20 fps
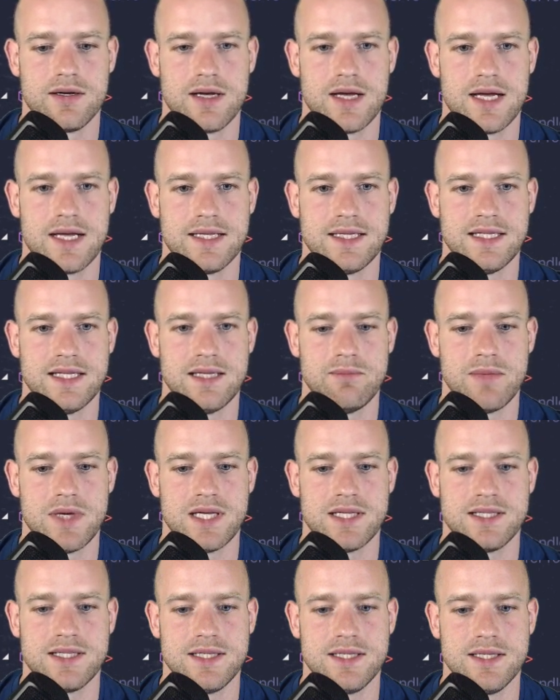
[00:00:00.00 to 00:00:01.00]

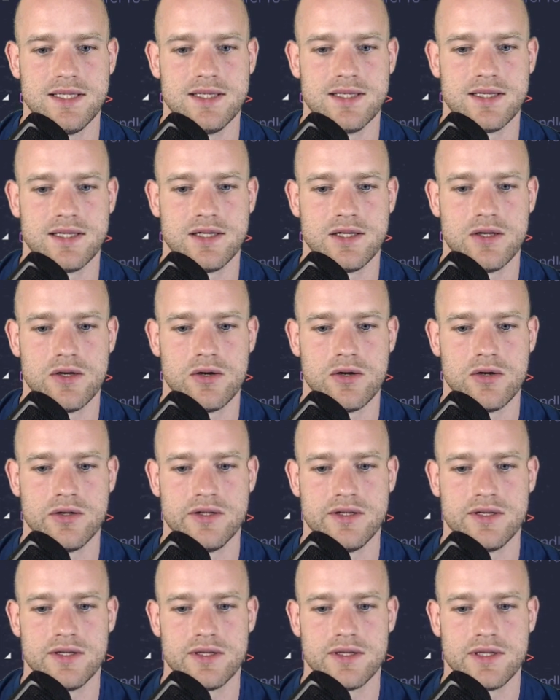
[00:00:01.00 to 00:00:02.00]
animated
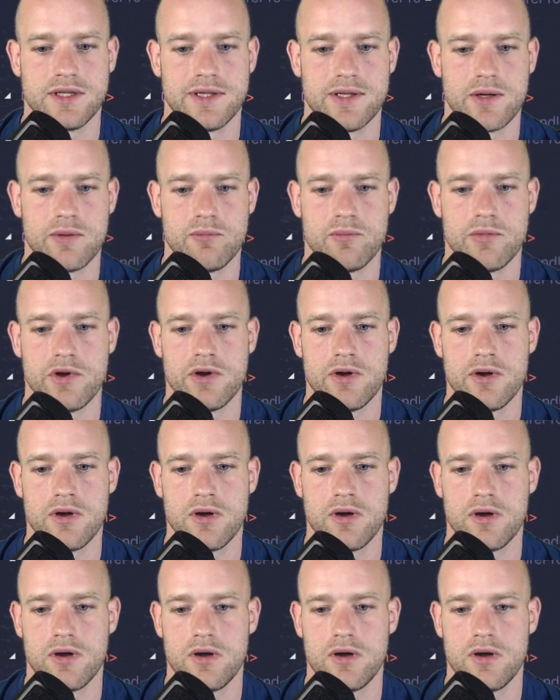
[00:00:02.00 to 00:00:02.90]
node number,